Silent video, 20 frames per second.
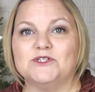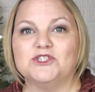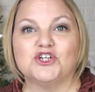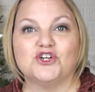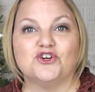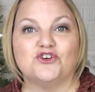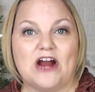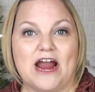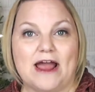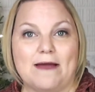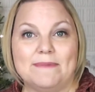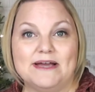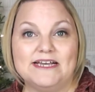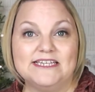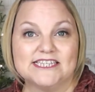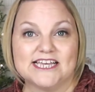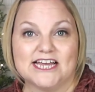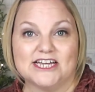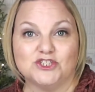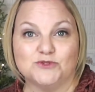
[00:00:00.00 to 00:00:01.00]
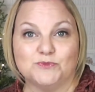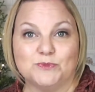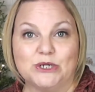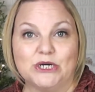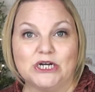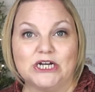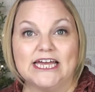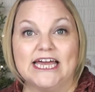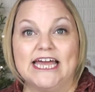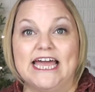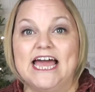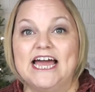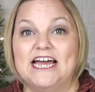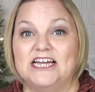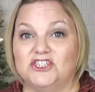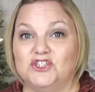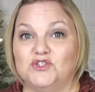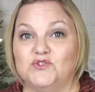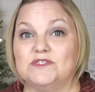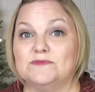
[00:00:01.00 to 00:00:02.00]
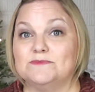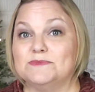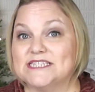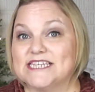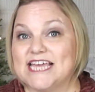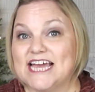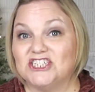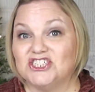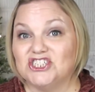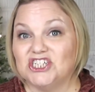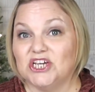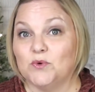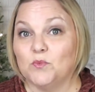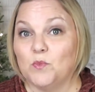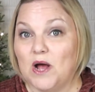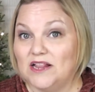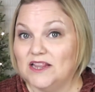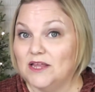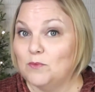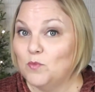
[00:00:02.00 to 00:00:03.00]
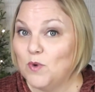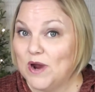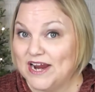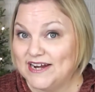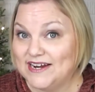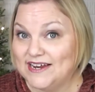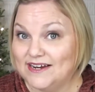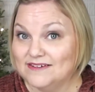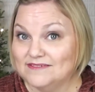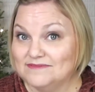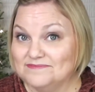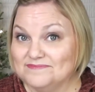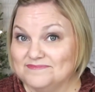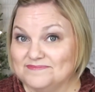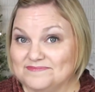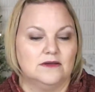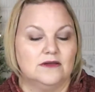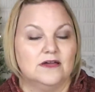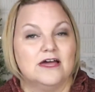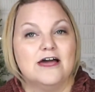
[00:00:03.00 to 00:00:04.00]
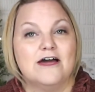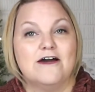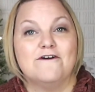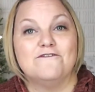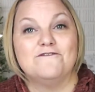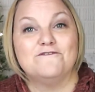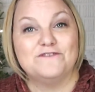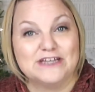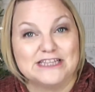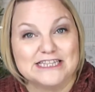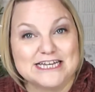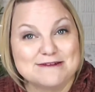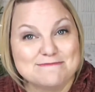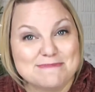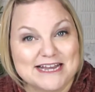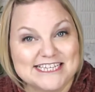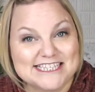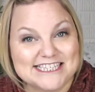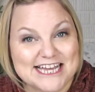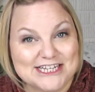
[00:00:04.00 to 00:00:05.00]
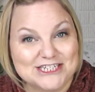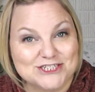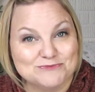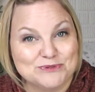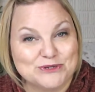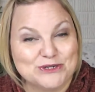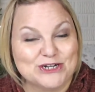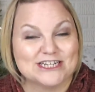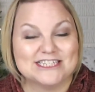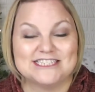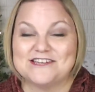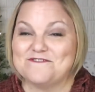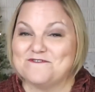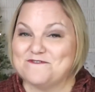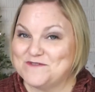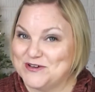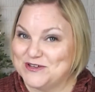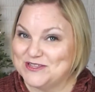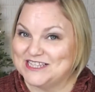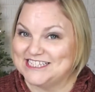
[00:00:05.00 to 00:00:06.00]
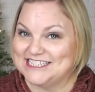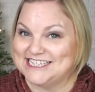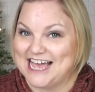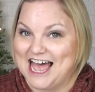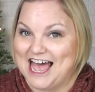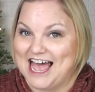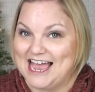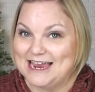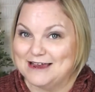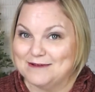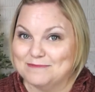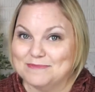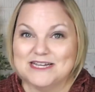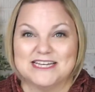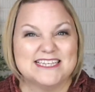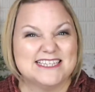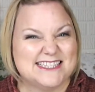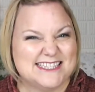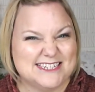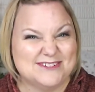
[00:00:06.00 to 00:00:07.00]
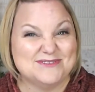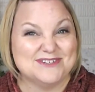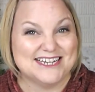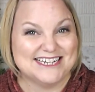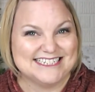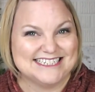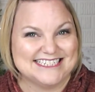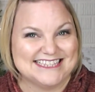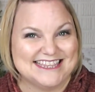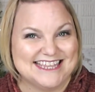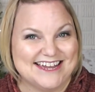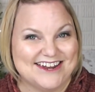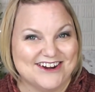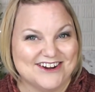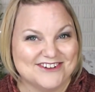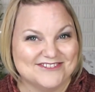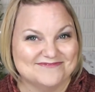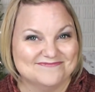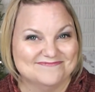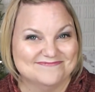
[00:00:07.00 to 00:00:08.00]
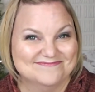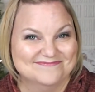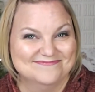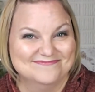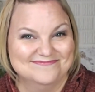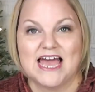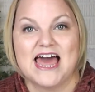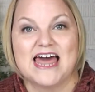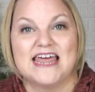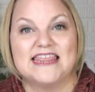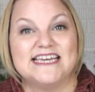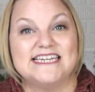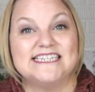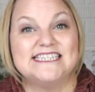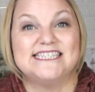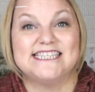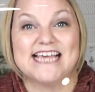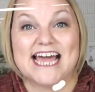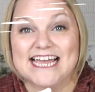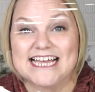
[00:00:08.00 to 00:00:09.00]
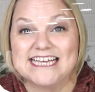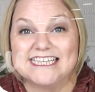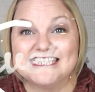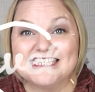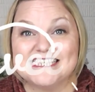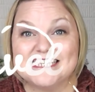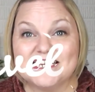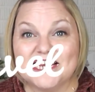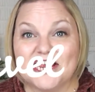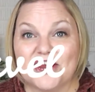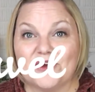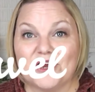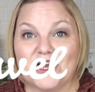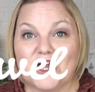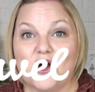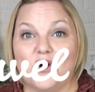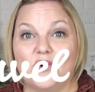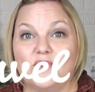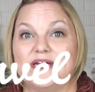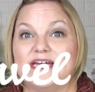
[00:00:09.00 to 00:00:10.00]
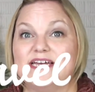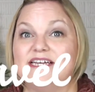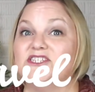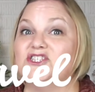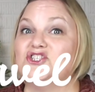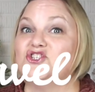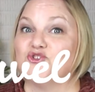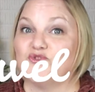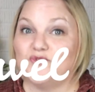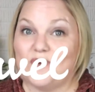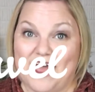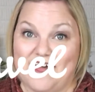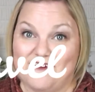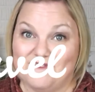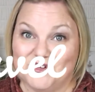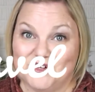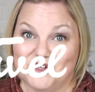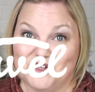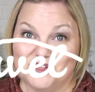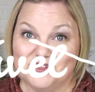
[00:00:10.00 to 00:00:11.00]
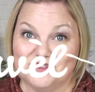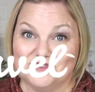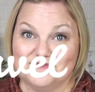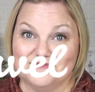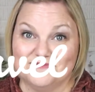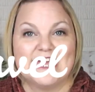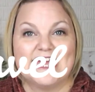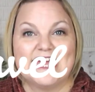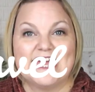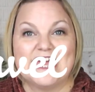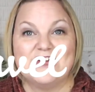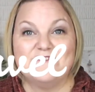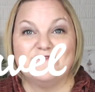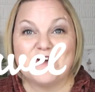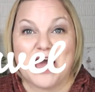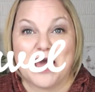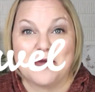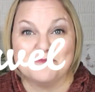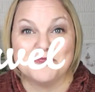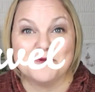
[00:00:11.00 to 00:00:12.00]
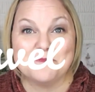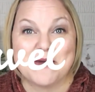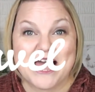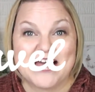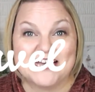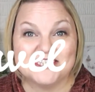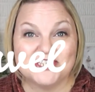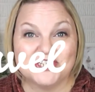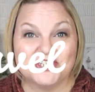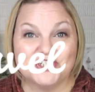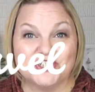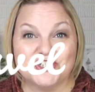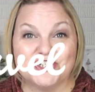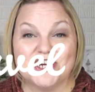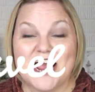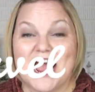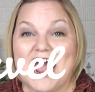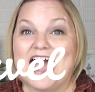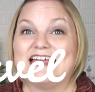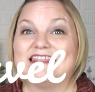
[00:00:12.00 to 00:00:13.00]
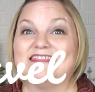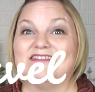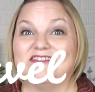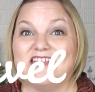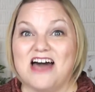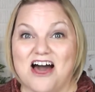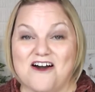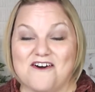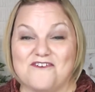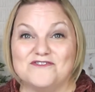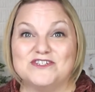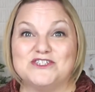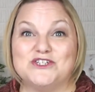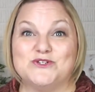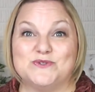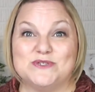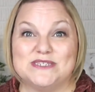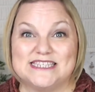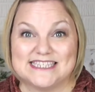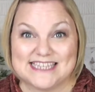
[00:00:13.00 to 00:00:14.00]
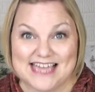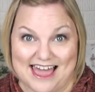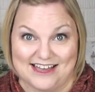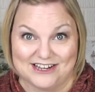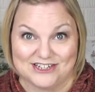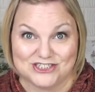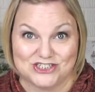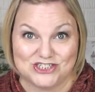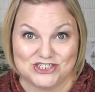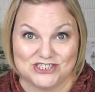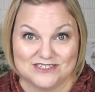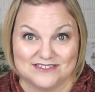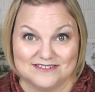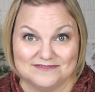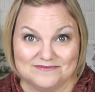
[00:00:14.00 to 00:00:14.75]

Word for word: to grab my sketchbook and do some sketching while I'm waiting. Filling my sketchbook to fill the time. See what I did there? The second scenario is travel. If I'm the passenger, I love to sketch.